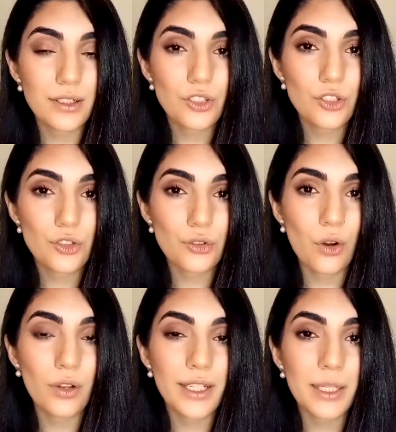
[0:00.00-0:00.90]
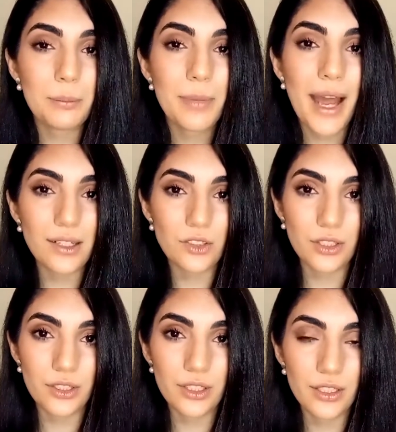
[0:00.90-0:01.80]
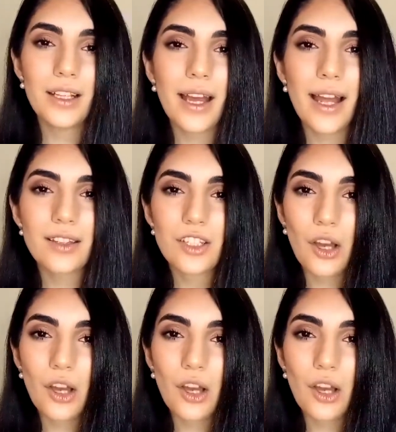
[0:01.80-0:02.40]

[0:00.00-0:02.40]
strong impact on her, and they